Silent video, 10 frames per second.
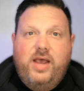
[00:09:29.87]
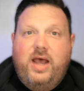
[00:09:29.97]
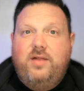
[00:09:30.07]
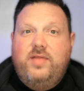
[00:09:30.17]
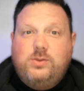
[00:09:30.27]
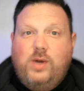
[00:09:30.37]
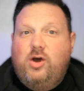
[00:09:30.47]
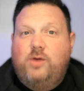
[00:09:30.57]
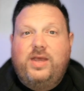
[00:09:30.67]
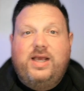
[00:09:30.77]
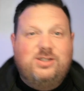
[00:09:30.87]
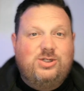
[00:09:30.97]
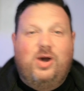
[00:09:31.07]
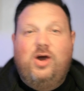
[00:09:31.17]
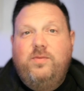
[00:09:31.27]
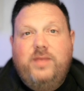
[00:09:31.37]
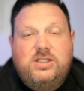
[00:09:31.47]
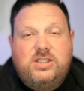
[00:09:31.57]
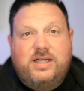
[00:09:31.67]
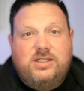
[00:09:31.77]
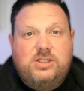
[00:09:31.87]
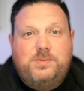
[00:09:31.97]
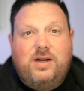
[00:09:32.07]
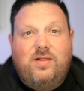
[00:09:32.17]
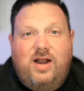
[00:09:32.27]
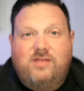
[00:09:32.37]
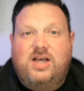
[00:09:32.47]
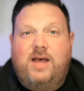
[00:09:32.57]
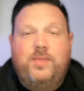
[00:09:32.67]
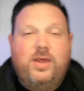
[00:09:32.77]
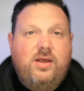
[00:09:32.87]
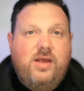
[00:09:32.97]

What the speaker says: And that's what I hope they get to do. I hope they get to spend a lot of time